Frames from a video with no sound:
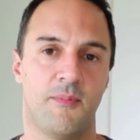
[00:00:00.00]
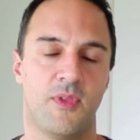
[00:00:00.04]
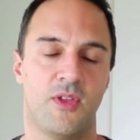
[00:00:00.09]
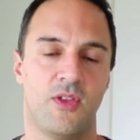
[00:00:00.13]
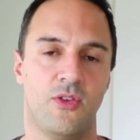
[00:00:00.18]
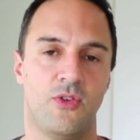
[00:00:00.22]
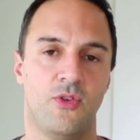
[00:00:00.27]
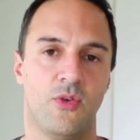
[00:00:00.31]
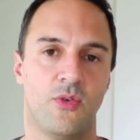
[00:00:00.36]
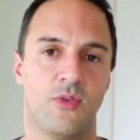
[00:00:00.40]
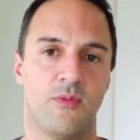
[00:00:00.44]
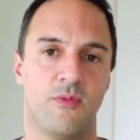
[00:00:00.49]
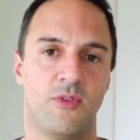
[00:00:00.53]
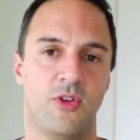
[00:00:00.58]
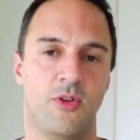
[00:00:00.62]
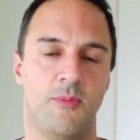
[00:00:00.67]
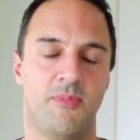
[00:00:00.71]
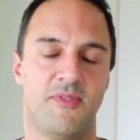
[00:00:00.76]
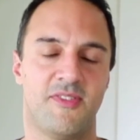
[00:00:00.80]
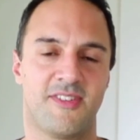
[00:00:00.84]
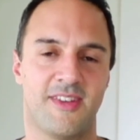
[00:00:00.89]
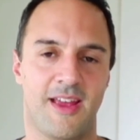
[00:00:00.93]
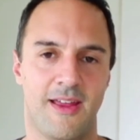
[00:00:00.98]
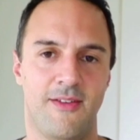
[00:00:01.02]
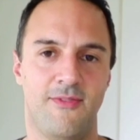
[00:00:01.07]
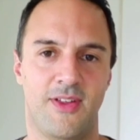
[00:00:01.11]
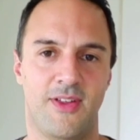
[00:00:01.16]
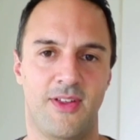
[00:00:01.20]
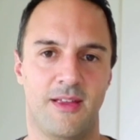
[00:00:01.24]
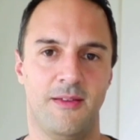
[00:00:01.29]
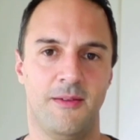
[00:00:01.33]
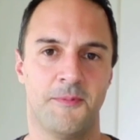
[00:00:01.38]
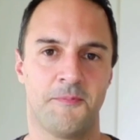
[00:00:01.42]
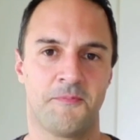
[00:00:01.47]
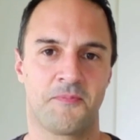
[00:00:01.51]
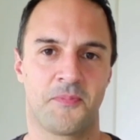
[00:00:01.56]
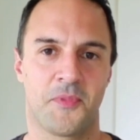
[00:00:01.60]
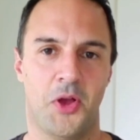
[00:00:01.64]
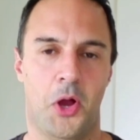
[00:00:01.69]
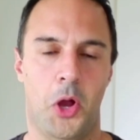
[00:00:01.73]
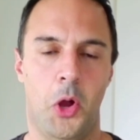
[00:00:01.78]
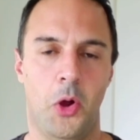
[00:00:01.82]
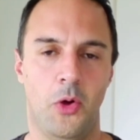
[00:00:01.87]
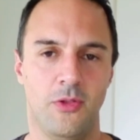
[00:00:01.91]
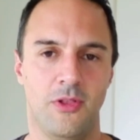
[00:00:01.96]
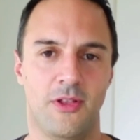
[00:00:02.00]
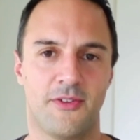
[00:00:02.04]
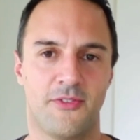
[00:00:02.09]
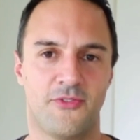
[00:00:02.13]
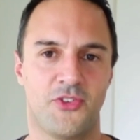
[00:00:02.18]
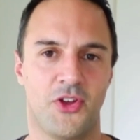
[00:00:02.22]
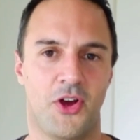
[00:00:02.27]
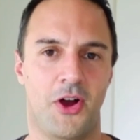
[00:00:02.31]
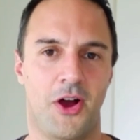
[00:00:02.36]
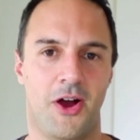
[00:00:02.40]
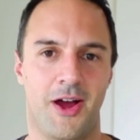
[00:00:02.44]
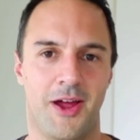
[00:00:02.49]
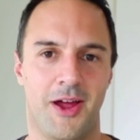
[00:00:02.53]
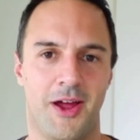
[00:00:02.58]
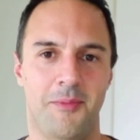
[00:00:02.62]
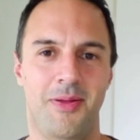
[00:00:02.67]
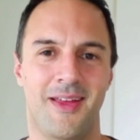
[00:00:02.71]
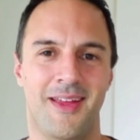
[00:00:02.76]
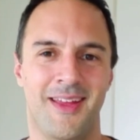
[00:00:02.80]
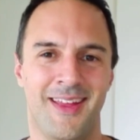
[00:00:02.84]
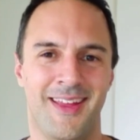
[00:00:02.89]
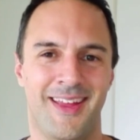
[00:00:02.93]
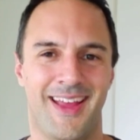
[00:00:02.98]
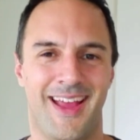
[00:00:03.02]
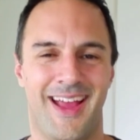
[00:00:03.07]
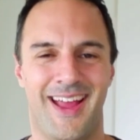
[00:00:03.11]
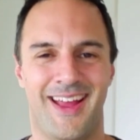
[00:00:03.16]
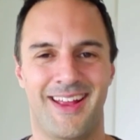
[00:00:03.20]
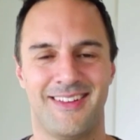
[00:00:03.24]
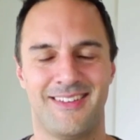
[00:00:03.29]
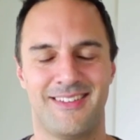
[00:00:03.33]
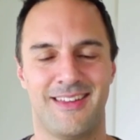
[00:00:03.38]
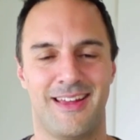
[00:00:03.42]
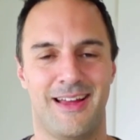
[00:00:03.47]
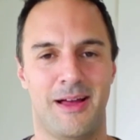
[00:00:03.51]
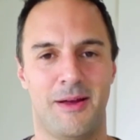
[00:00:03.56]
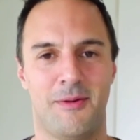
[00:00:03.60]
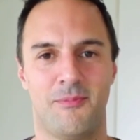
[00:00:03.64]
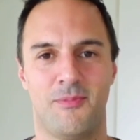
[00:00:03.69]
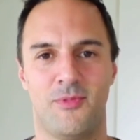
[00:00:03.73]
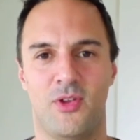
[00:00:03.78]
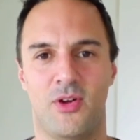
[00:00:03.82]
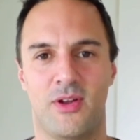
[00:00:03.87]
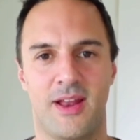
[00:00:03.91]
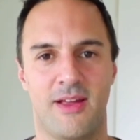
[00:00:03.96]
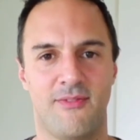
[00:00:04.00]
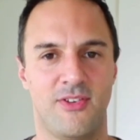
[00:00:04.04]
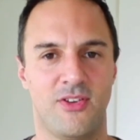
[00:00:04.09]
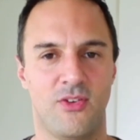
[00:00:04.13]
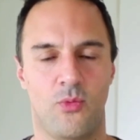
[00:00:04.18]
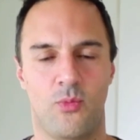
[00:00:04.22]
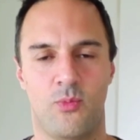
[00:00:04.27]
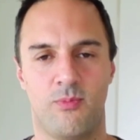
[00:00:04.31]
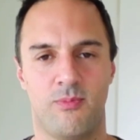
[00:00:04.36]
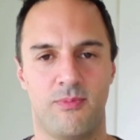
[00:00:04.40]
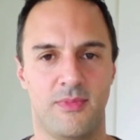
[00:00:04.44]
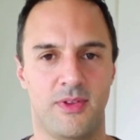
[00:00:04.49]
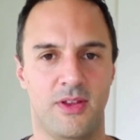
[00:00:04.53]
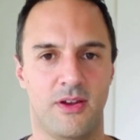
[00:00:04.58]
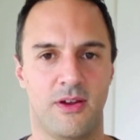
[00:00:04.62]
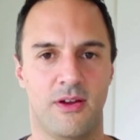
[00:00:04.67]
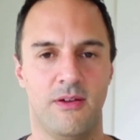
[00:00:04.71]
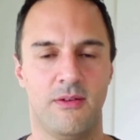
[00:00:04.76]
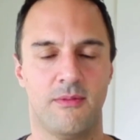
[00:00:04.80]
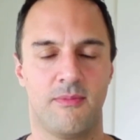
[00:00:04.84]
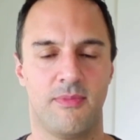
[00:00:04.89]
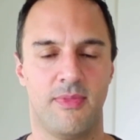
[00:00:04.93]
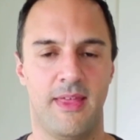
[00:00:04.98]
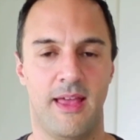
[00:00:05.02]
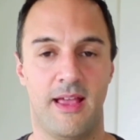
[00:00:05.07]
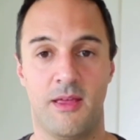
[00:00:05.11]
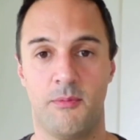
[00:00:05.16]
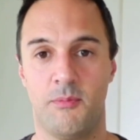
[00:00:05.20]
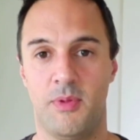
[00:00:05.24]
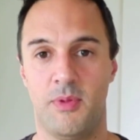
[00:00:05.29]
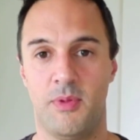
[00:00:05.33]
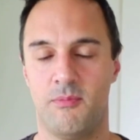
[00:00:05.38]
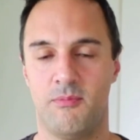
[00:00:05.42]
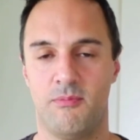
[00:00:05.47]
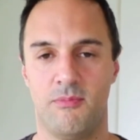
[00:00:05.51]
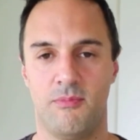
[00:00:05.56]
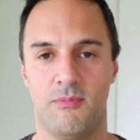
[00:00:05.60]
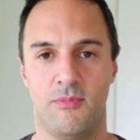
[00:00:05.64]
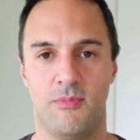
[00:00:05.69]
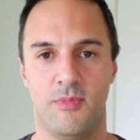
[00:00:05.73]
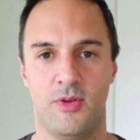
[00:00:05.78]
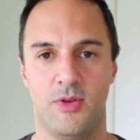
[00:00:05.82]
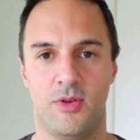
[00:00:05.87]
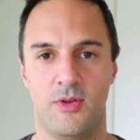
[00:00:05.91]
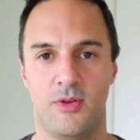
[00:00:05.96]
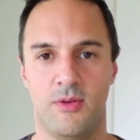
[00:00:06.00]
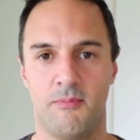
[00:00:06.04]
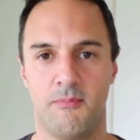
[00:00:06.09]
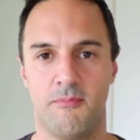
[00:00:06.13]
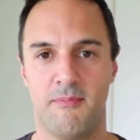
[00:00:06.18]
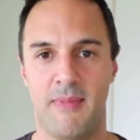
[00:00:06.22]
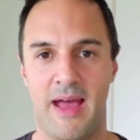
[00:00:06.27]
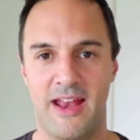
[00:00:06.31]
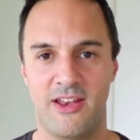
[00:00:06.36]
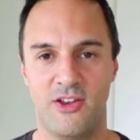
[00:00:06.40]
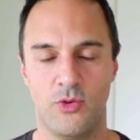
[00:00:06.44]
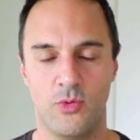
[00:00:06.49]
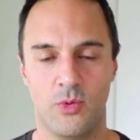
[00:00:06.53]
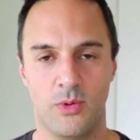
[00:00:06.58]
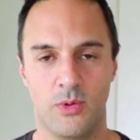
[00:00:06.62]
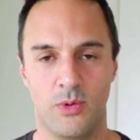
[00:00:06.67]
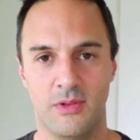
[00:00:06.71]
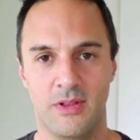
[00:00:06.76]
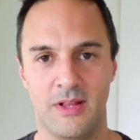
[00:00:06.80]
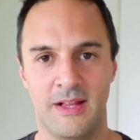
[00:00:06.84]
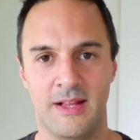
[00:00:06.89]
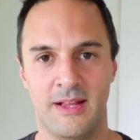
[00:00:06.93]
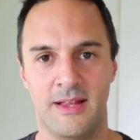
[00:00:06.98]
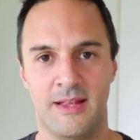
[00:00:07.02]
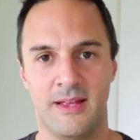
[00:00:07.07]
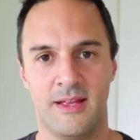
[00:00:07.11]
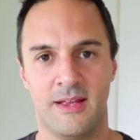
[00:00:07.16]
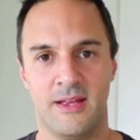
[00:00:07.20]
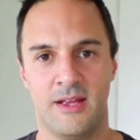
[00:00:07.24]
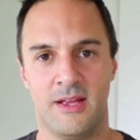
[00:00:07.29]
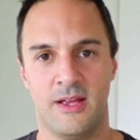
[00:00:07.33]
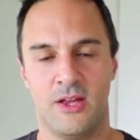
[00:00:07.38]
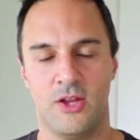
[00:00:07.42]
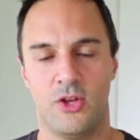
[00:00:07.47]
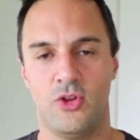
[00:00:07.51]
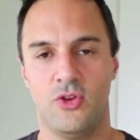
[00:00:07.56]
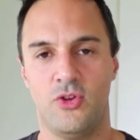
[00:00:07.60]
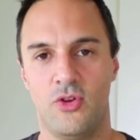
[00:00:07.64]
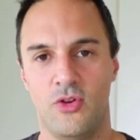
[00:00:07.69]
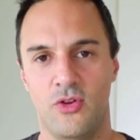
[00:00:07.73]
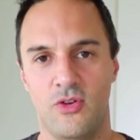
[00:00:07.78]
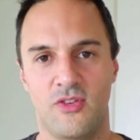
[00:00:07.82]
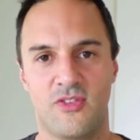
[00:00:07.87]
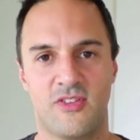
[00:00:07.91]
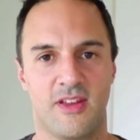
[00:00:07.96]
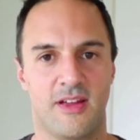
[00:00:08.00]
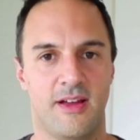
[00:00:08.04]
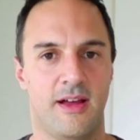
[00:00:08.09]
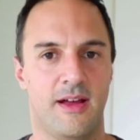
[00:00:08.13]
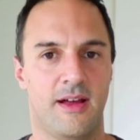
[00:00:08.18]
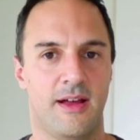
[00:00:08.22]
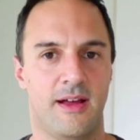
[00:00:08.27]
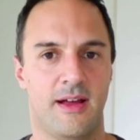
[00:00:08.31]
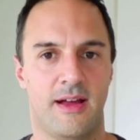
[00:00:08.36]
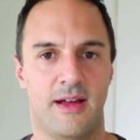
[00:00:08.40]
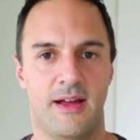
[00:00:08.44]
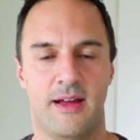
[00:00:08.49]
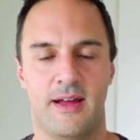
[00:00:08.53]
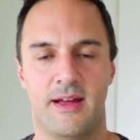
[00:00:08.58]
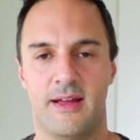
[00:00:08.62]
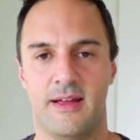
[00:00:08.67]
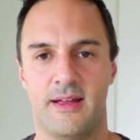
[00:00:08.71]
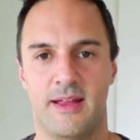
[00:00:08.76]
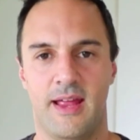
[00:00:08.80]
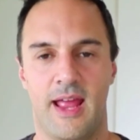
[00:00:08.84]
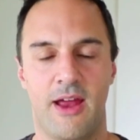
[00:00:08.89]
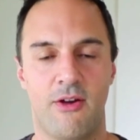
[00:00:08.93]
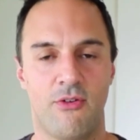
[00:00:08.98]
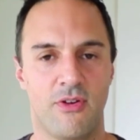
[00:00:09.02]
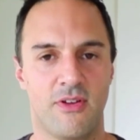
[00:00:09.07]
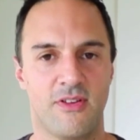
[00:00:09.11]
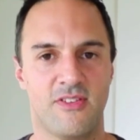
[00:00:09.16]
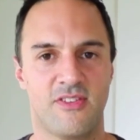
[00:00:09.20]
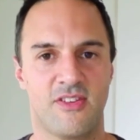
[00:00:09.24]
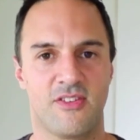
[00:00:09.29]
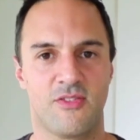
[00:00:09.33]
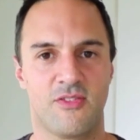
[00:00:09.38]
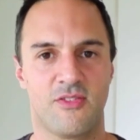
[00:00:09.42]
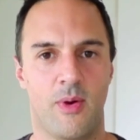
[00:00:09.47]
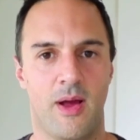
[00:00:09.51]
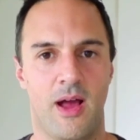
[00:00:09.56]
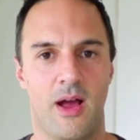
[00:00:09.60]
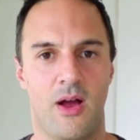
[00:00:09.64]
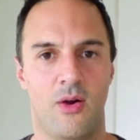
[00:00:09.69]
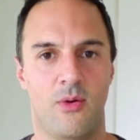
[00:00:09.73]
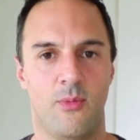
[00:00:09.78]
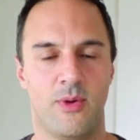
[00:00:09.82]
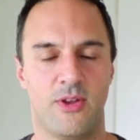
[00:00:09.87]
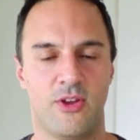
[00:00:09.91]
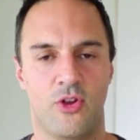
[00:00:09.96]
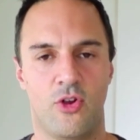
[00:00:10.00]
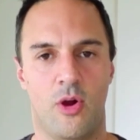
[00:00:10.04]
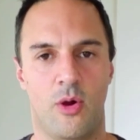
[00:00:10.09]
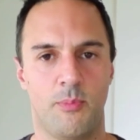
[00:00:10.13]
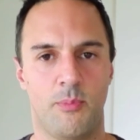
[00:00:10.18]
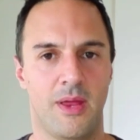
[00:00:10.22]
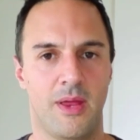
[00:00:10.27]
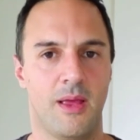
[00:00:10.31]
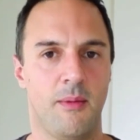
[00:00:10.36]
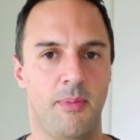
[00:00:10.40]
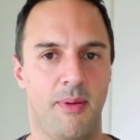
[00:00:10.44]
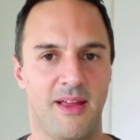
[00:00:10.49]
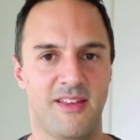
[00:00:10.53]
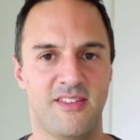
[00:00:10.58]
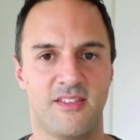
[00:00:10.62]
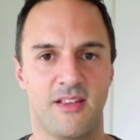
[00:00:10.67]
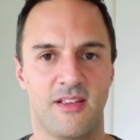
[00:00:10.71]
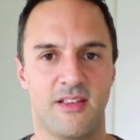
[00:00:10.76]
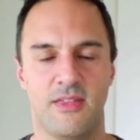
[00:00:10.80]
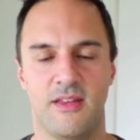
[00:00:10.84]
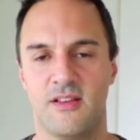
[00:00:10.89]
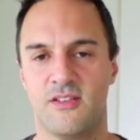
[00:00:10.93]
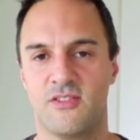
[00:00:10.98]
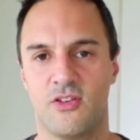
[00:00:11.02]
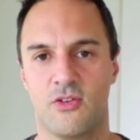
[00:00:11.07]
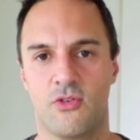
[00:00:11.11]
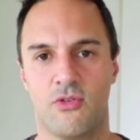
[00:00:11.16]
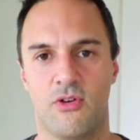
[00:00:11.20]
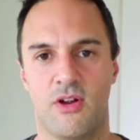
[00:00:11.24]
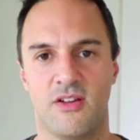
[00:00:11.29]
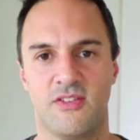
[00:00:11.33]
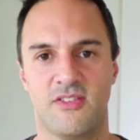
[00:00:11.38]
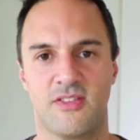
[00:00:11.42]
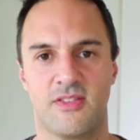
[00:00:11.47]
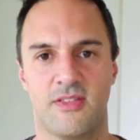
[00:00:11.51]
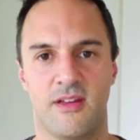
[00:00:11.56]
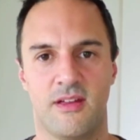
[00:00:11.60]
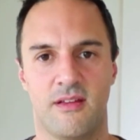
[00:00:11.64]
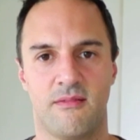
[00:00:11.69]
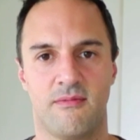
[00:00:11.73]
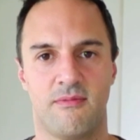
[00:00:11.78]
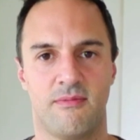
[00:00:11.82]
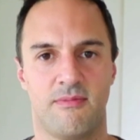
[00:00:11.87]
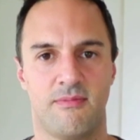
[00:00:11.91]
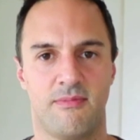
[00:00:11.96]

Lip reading: you're saving a whole lot of time and not having to, there can be manual user errors as well when you're copying and pasting things across that